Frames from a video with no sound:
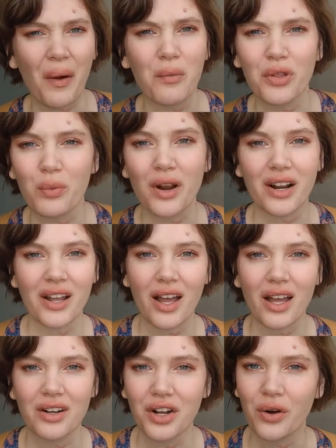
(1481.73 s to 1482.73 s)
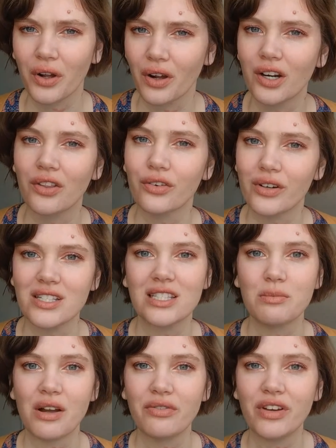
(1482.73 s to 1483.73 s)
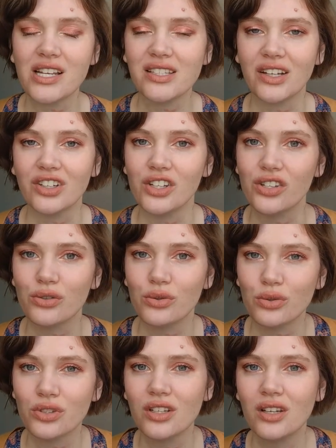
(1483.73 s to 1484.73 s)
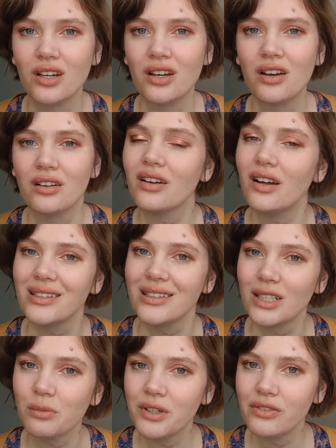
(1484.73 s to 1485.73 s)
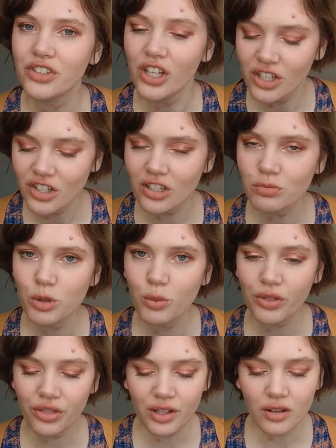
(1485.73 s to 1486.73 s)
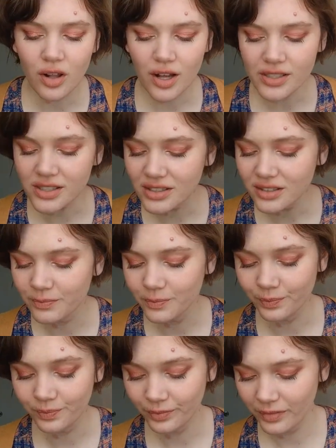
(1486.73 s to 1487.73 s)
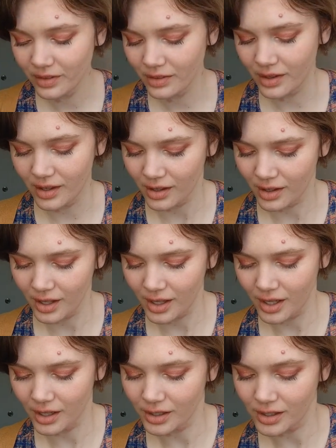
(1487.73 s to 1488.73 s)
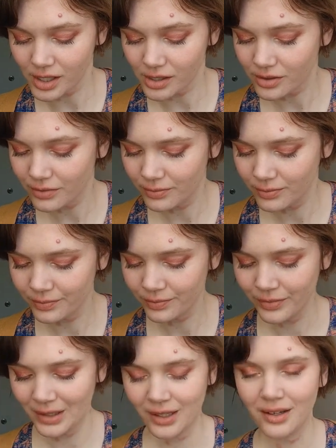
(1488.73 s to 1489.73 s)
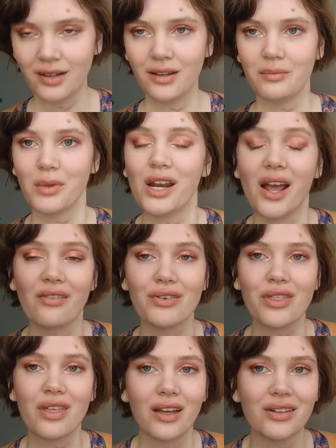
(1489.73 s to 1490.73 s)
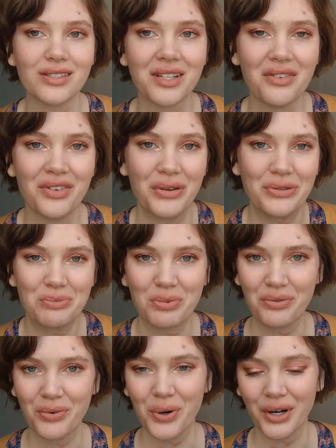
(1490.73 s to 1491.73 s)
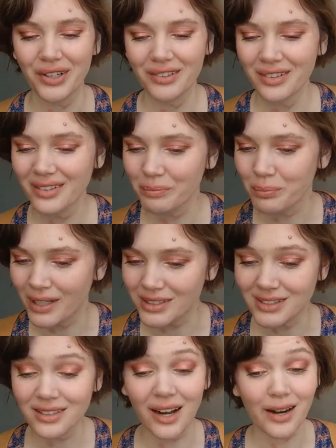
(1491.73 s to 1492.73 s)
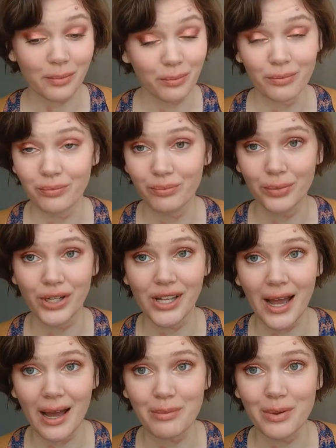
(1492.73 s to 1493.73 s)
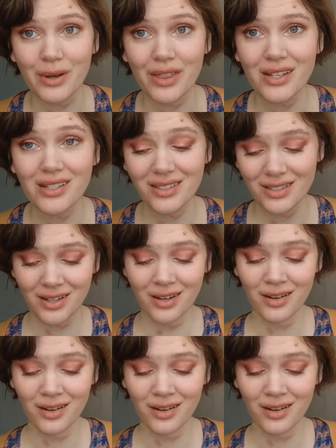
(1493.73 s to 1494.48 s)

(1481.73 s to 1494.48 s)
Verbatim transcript: that with what I had going on on the rest of my face, I could use a little bit of shade adjustment with the gloss. And you know, everything else I've used before, but I'm pretty happy with it.